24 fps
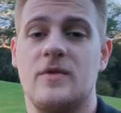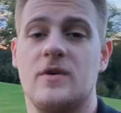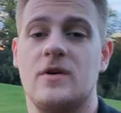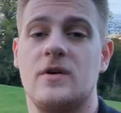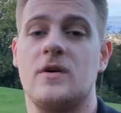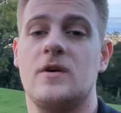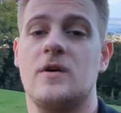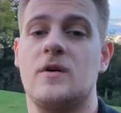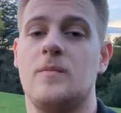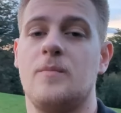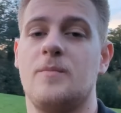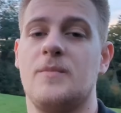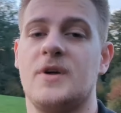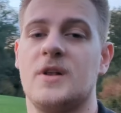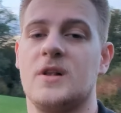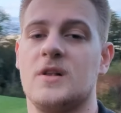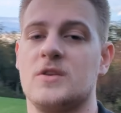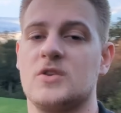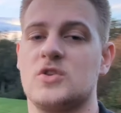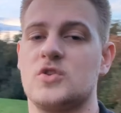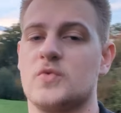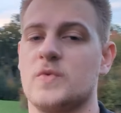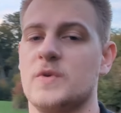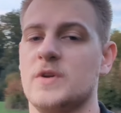the
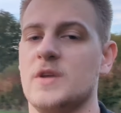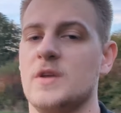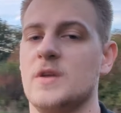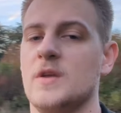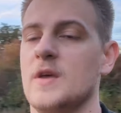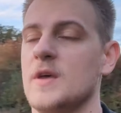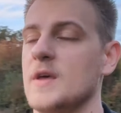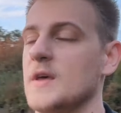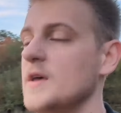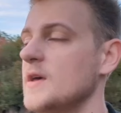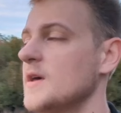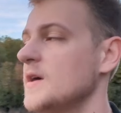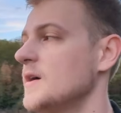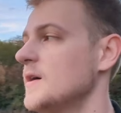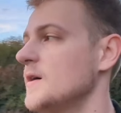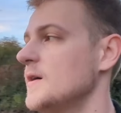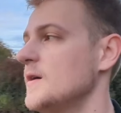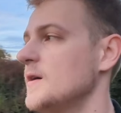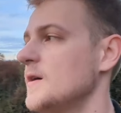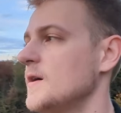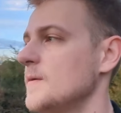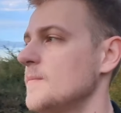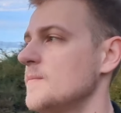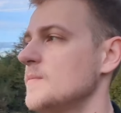middle tree,
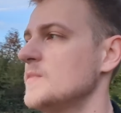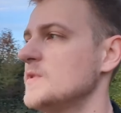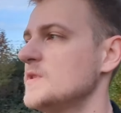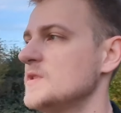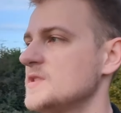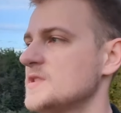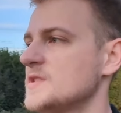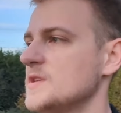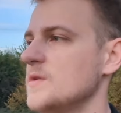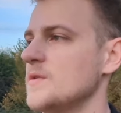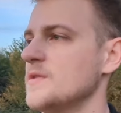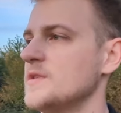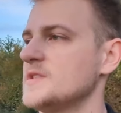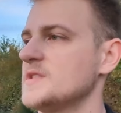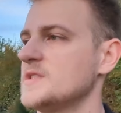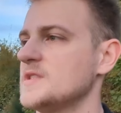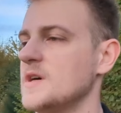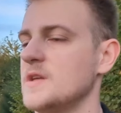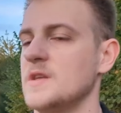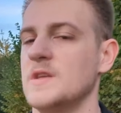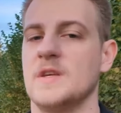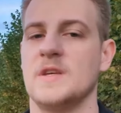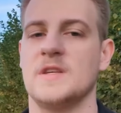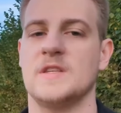so the
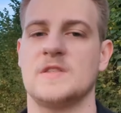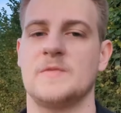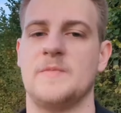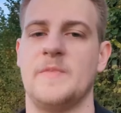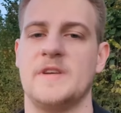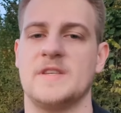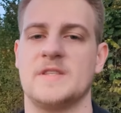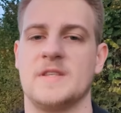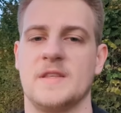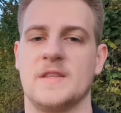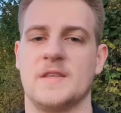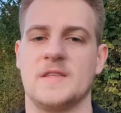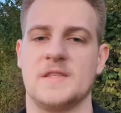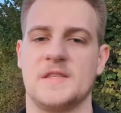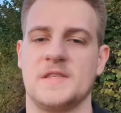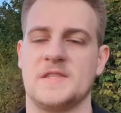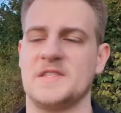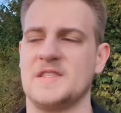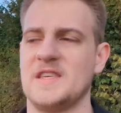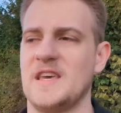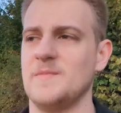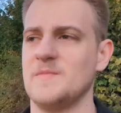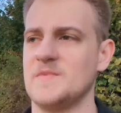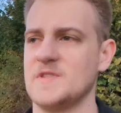sun is basically the
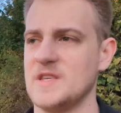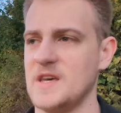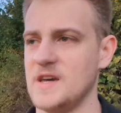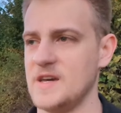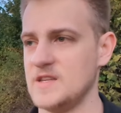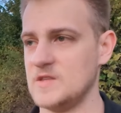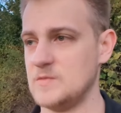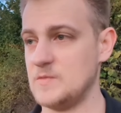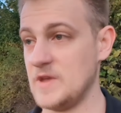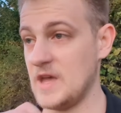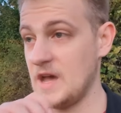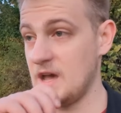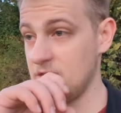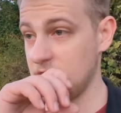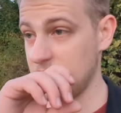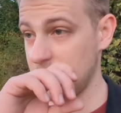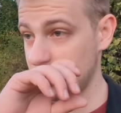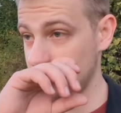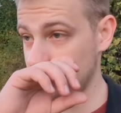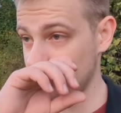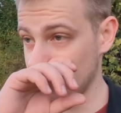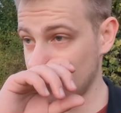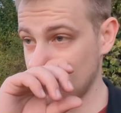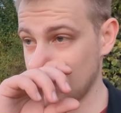same size behind
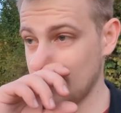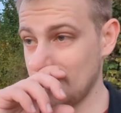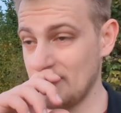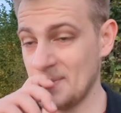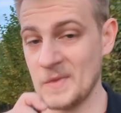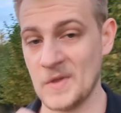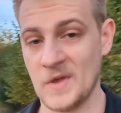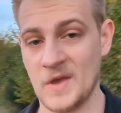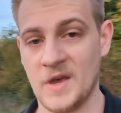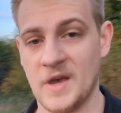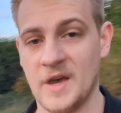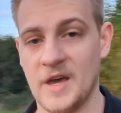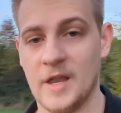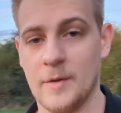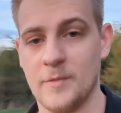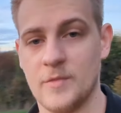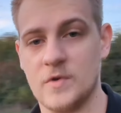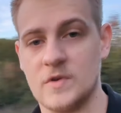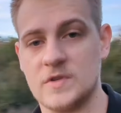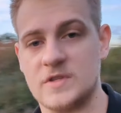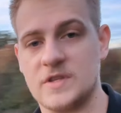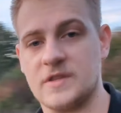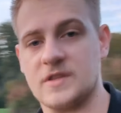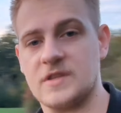that tree, and I'm
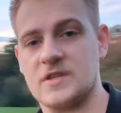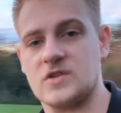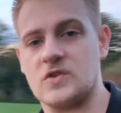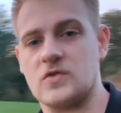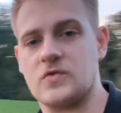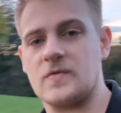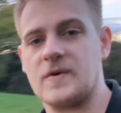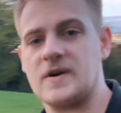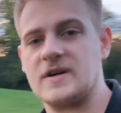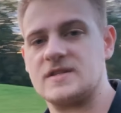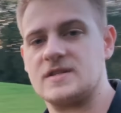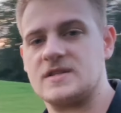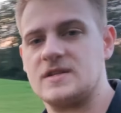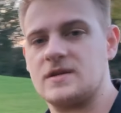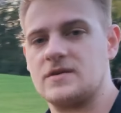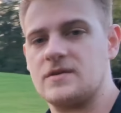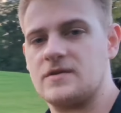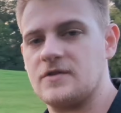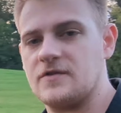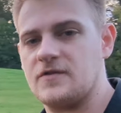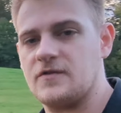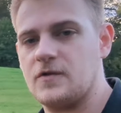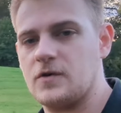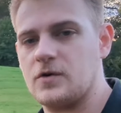using this grass here in
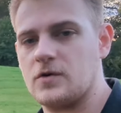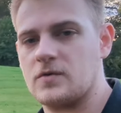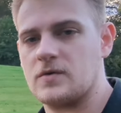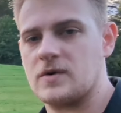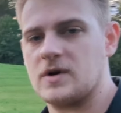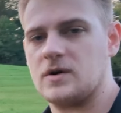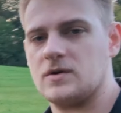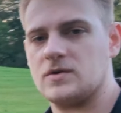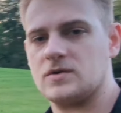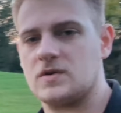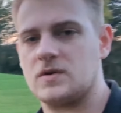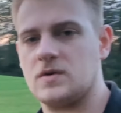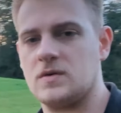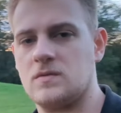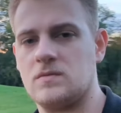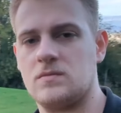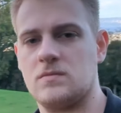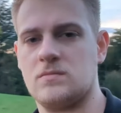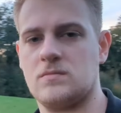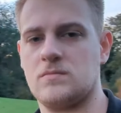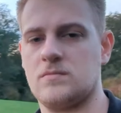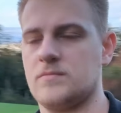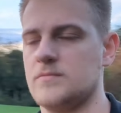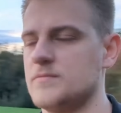the foreground
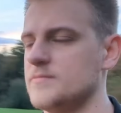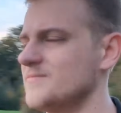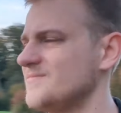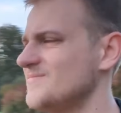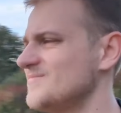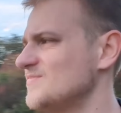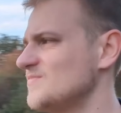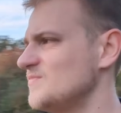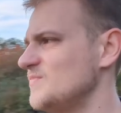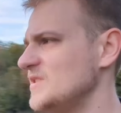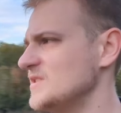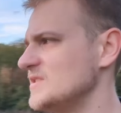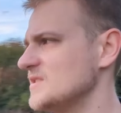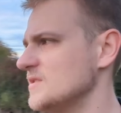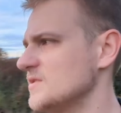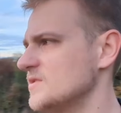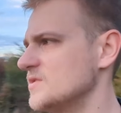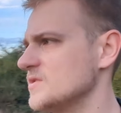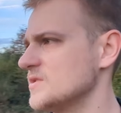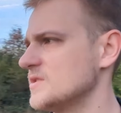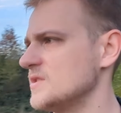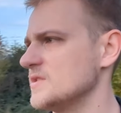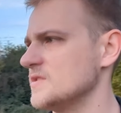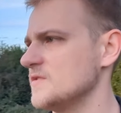basically
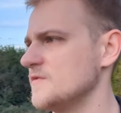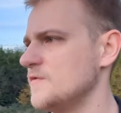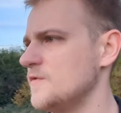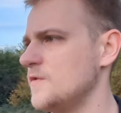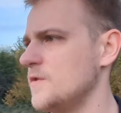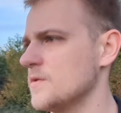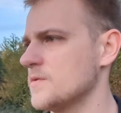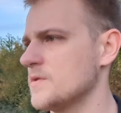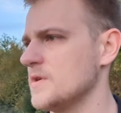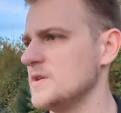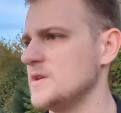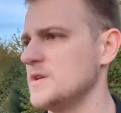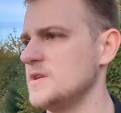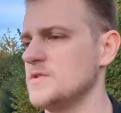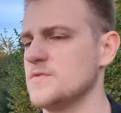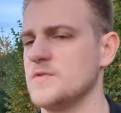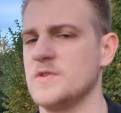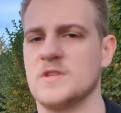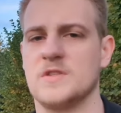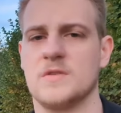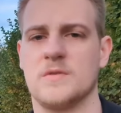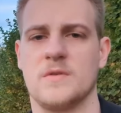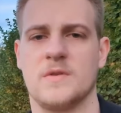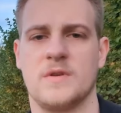just as a foreground
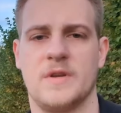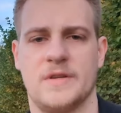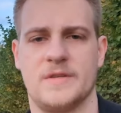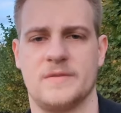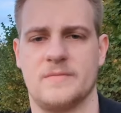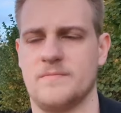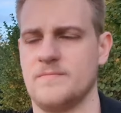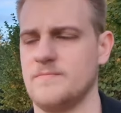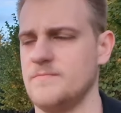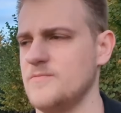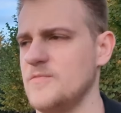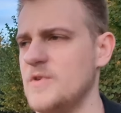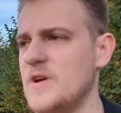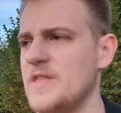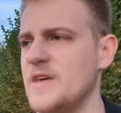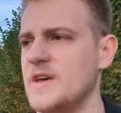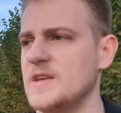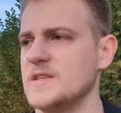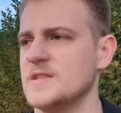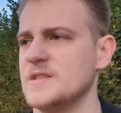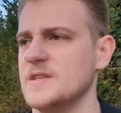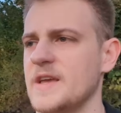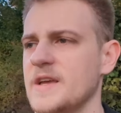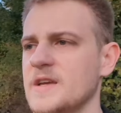interest, or rather
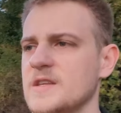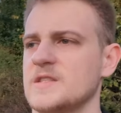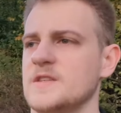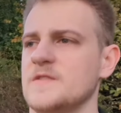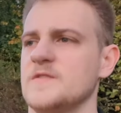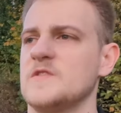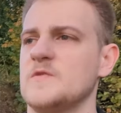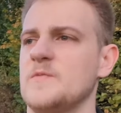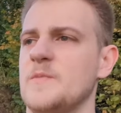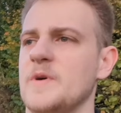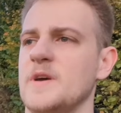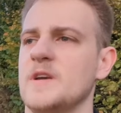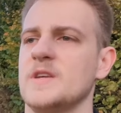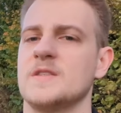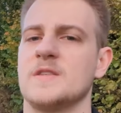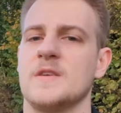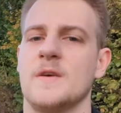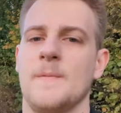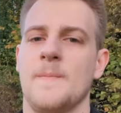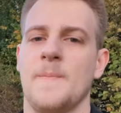as a negative space,